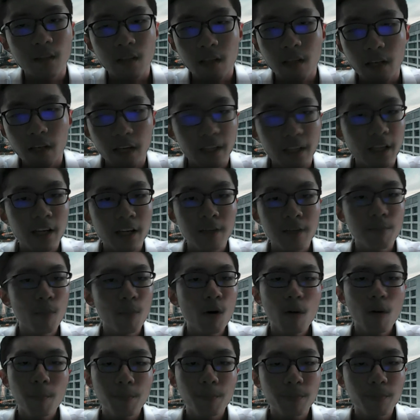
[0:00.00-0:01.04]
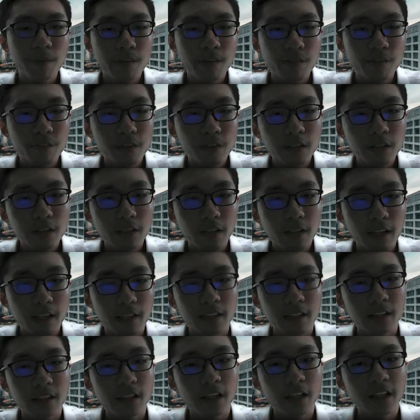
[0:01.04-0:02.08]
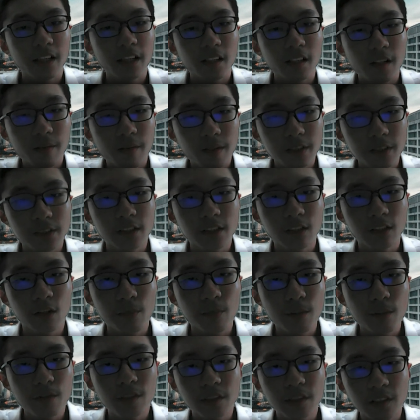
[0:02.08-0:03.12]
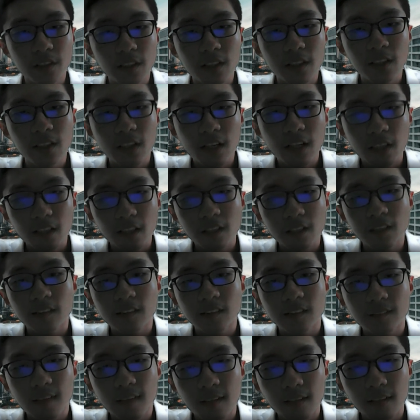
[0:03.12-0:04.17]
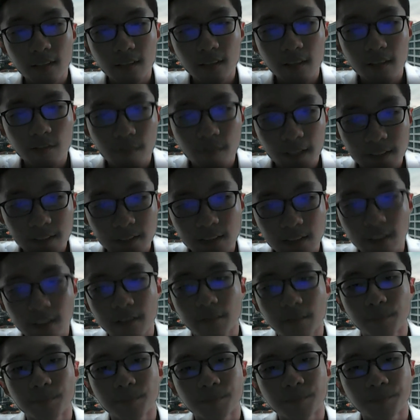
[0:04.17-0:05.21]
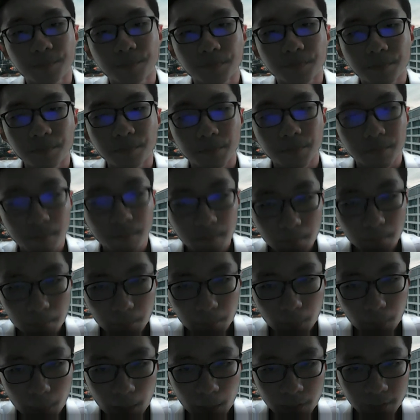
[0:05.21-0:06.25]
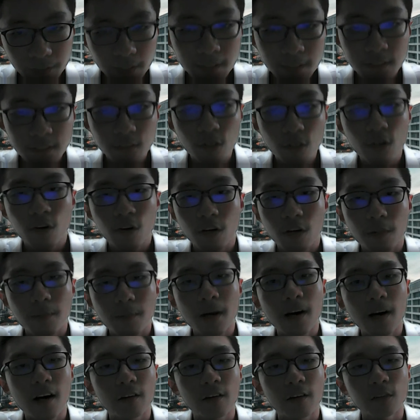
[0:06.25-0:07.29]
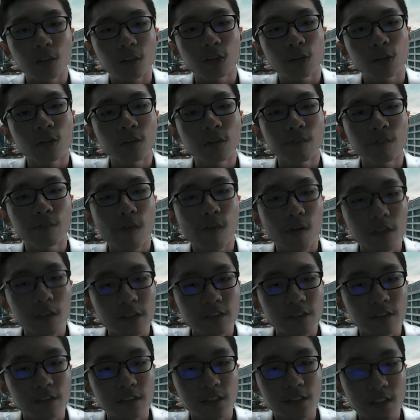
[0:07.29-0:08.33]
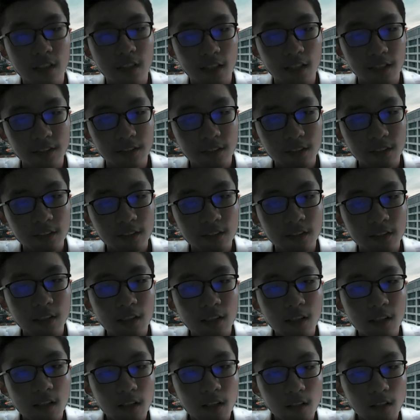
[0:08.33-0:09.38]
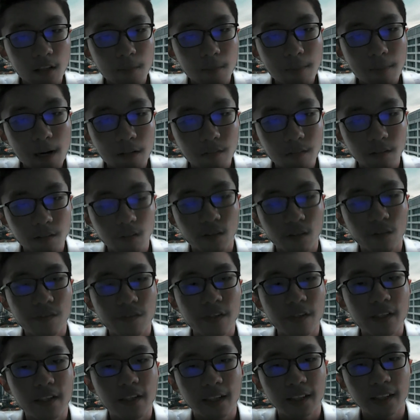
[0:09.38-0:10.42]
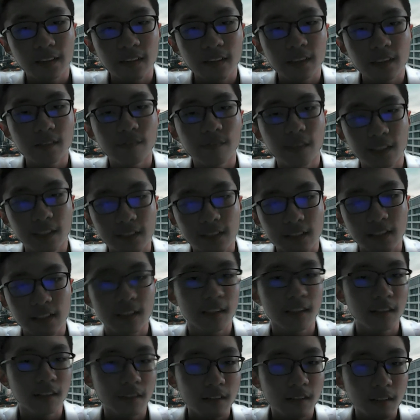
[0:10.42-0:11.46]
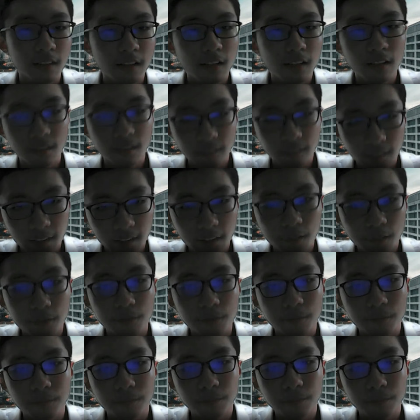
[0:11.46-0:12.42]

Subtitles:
And I more prefer and encourage the community in taking vaccine. That's all about our group forum discussion about COVID-19 vaccine. Thank you.